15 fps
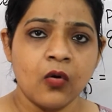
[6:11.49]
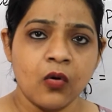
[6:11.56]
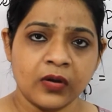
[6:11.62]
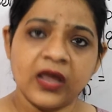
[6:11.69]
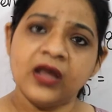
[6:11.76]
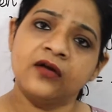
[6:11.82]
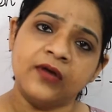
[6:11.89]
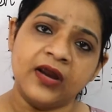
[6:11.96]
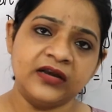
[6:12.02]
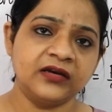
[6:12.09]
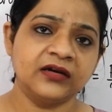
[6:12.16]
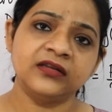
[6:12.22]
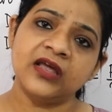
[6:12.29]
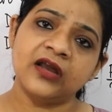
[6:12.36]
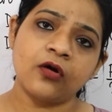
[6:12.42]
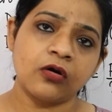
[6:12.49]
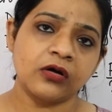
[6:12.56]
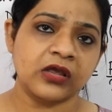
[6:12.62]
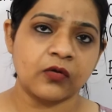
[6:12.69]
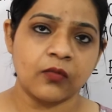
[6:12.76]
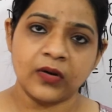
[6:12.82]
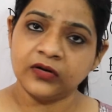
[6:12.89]
okay, greater than or
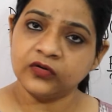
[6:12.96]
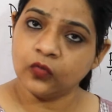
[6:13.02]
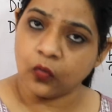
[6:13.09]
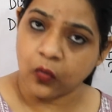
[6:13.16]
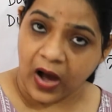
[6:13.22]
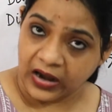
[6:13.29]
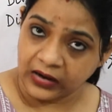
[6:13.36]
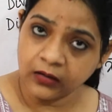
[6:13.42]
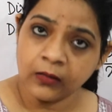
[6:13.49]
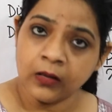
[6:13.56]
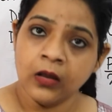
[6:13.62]
equal to 1.